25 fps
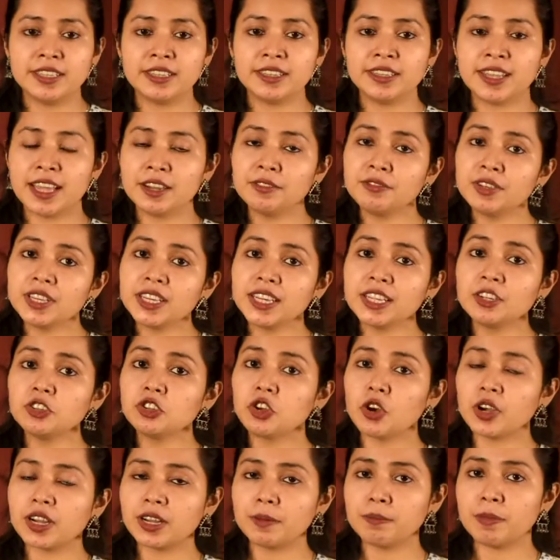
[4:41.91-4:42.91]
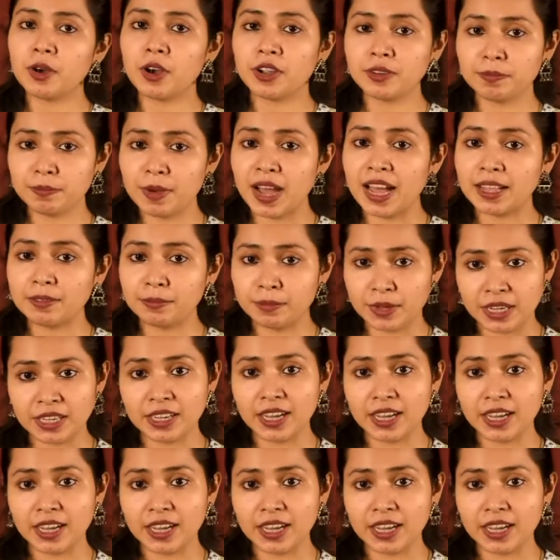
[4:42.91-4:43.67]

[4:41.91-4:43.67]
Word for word: Then we can talk about Mahatma